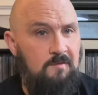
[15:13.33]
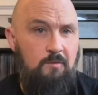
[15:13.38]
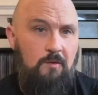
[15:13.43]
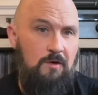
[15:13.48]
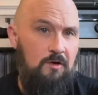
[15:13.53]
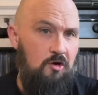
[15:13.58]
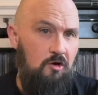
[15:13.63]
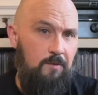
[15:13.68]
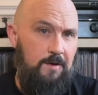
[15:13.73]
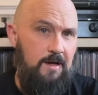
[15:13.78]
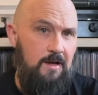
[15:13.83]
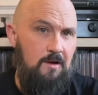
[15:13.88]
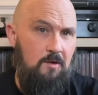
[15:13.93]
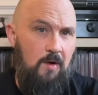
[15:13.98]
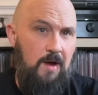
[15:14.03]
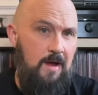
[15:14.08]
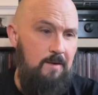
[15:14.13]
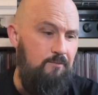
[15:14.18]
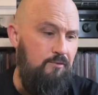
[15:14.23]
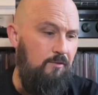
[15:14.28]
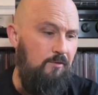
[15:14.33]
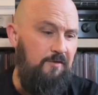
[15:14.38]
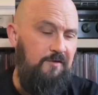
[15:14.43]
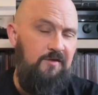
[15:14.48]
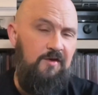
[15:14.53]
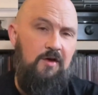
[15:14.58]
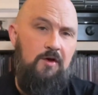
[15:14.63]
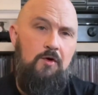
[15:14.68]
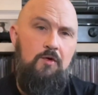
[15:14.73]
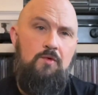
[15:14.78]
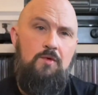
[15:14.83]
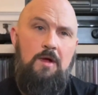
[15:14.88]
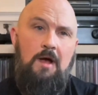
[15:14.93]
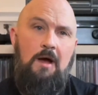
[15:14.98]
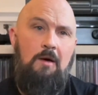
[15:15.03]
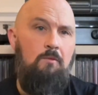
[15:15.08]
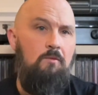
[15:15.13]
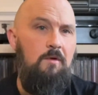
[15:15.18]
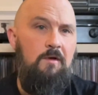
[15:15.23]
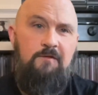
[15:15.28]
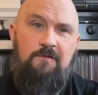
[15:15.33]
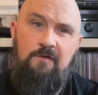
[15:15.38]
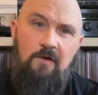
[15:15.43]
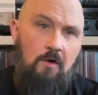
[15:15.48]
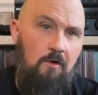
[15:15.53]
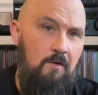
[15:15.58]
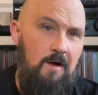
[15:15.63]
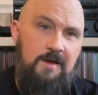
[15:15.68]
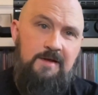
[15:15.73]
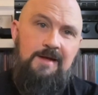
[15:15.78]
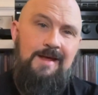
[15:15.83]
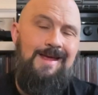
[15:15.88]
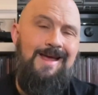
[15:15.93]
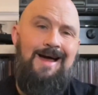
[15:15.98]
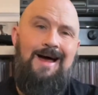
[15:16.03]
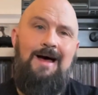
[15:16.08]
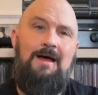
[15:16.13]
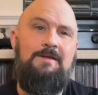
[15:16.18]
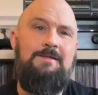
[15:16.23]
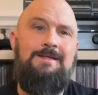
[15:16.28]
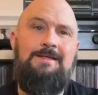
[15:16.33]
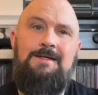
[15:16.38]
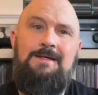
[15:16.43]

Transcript: We're coming into April soon, and we've already had